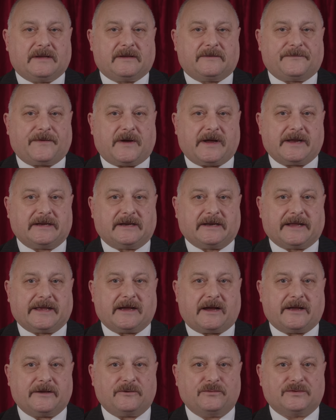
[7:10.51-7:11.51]
Finally,
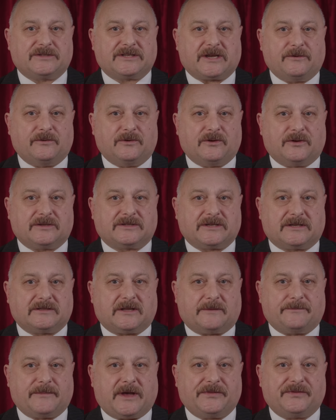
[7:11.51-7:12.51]
I also looked at
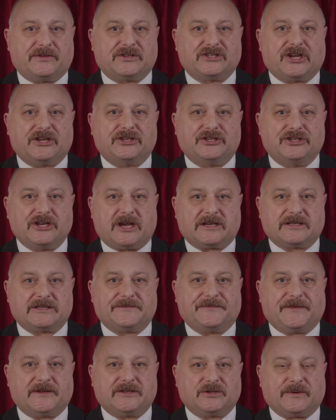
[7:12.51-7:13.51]
the months just
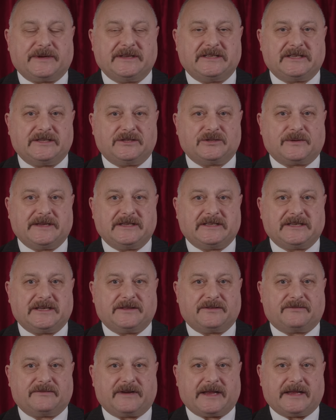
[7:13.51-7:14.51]
for
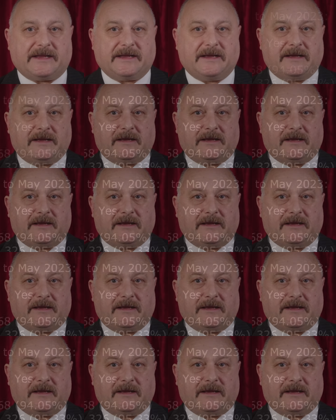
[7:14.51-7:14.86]
2023,